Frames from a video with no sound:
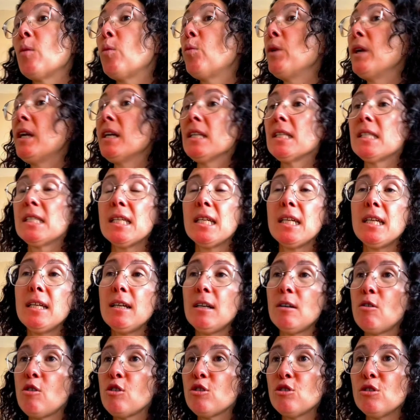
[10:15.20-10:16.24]
We can
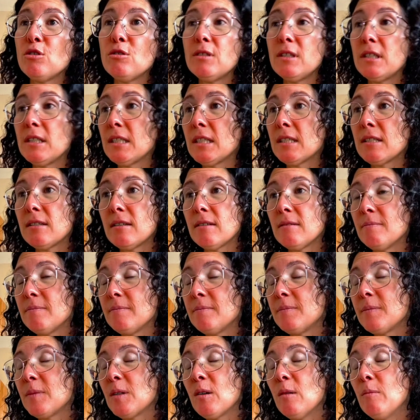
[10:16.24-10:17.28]
see also this
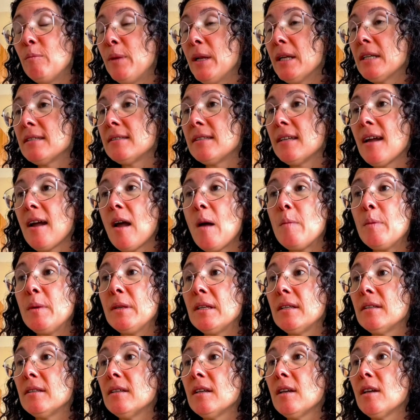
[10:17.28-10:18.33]
complexity
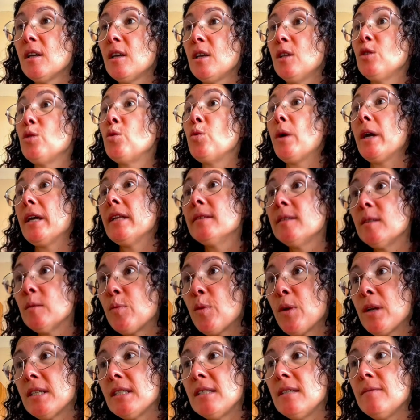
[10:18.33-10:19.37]
happening to
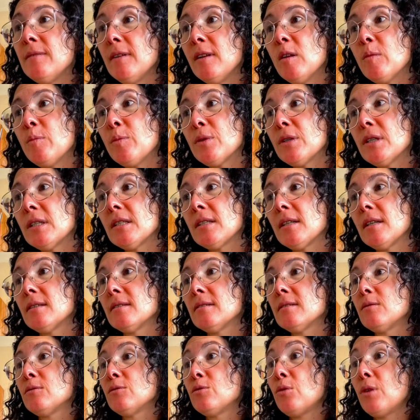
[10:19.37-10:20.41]
enterprise developers and
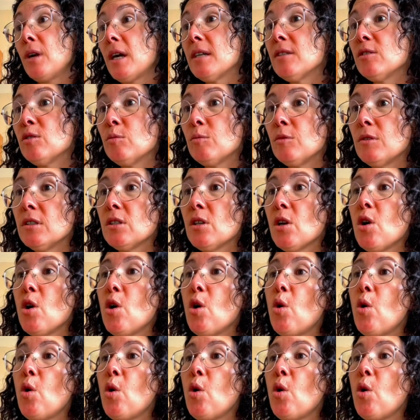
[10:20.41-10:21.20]
to customers